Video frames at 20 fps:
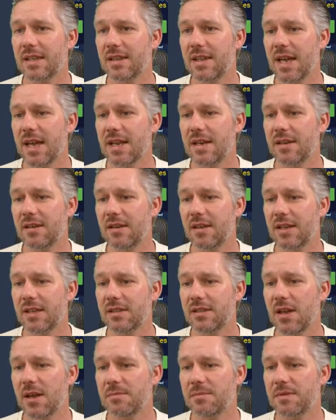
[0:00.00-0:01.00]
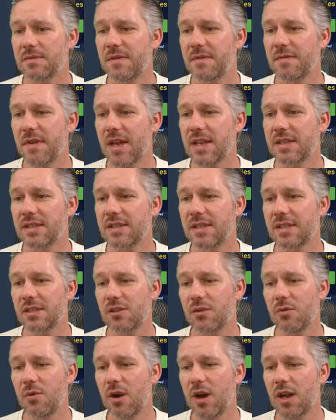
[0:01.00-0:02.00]
Then, in terms of events, there's
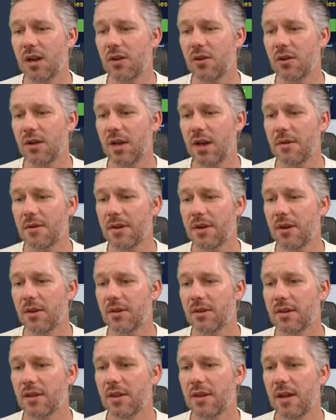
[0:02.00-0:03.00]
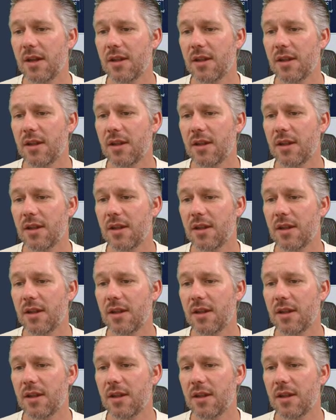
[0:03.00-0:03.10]
quite a lot going on.